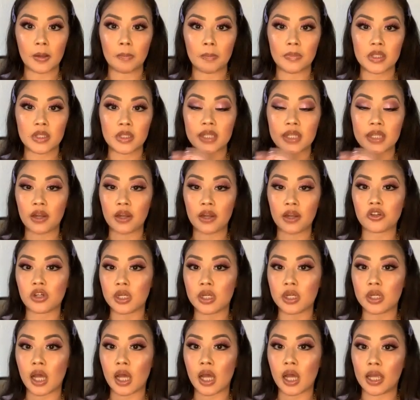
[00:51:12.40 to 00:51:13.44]
Sander
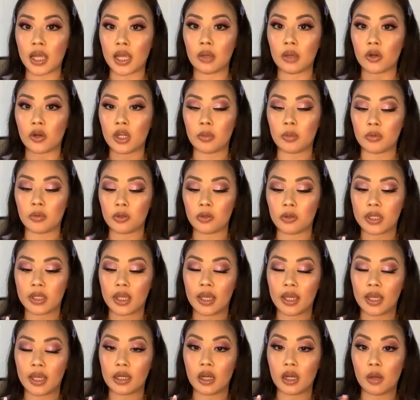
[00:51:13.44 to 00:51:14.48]
and I were able to
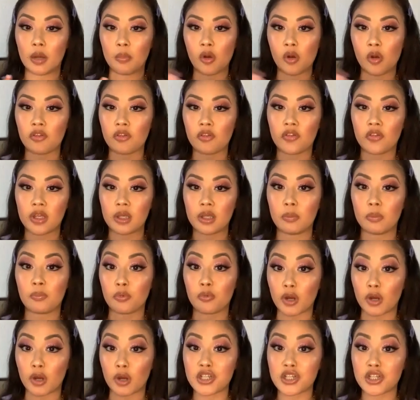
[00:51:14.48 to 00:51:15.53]
get a Morphe
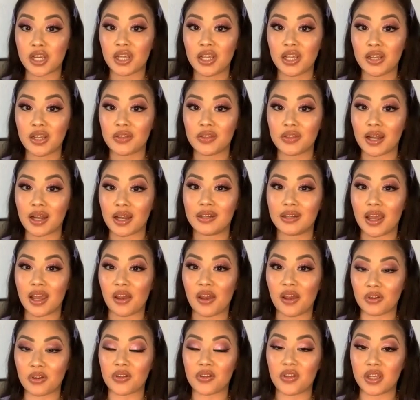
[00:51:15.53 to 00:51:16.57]
brush kit that had
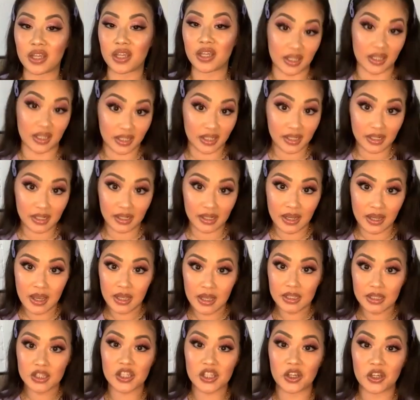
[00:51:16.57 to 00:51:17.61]
everything in it.
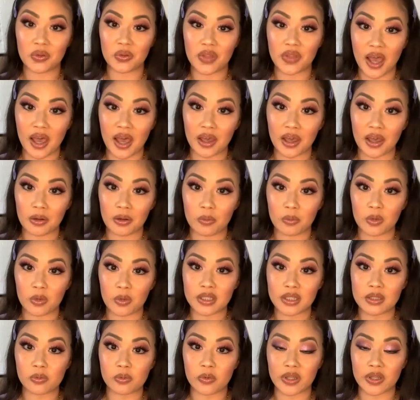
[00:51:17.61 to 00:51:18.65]
So that
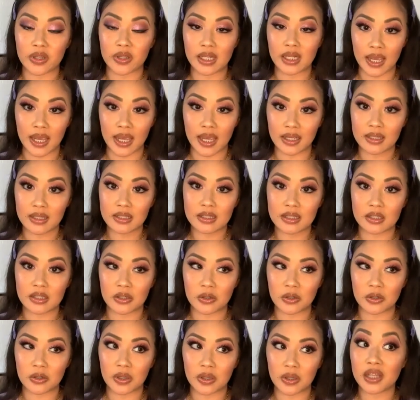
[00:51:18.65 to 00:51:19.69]
was really nice.
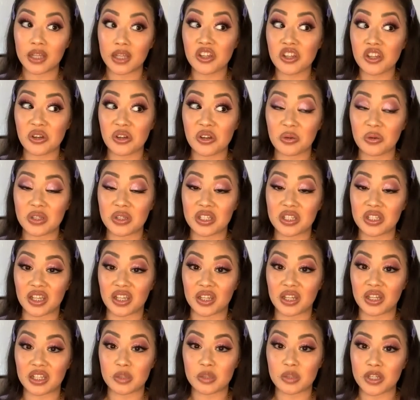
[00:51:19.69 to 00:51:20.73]
So kits are always
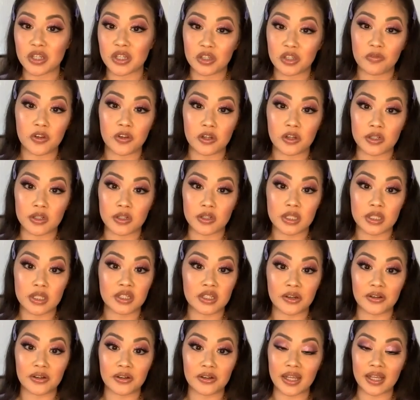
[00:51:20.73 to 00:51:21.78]
good, especially if you're just
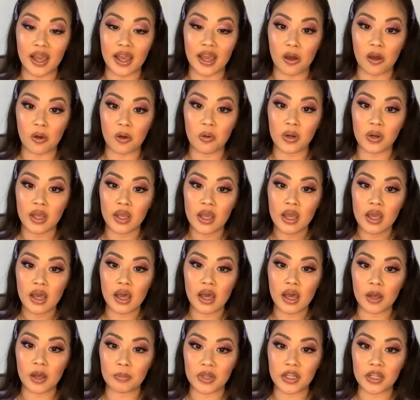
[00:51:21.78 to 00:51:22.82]
starting out
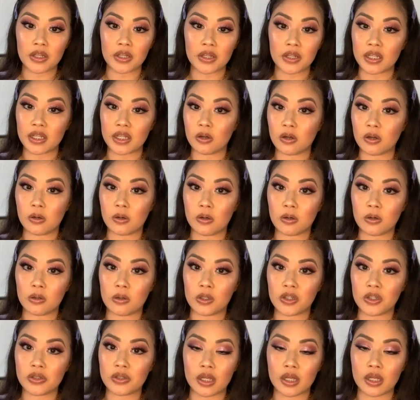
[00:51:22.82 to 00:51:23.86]
and you need a whole
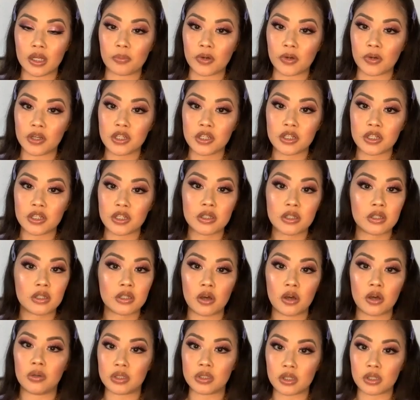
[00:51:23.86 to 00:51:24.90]
new set of brushes.
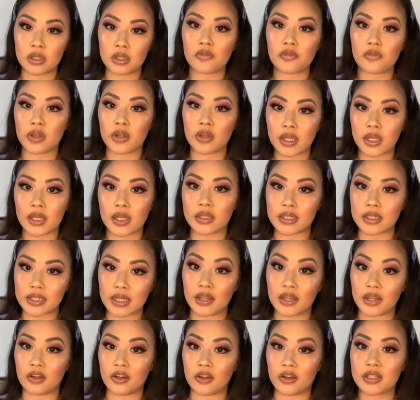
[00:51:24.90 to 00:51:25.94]
Always look for the kits.
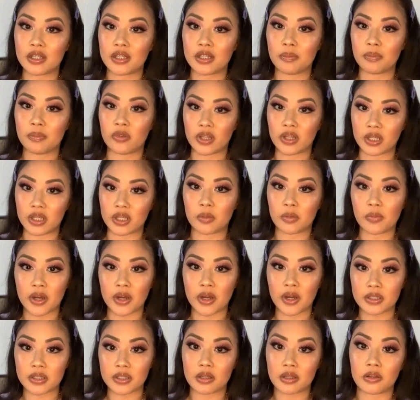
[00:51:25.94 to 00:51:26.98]
And there's some really good
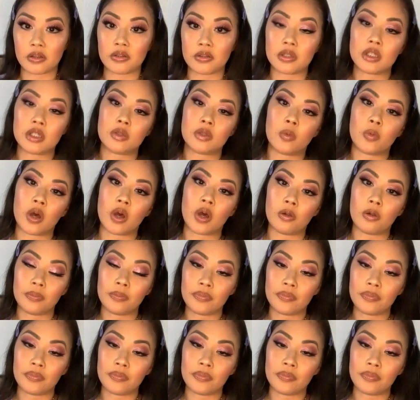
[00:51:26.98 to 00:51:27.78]
prices on those as well.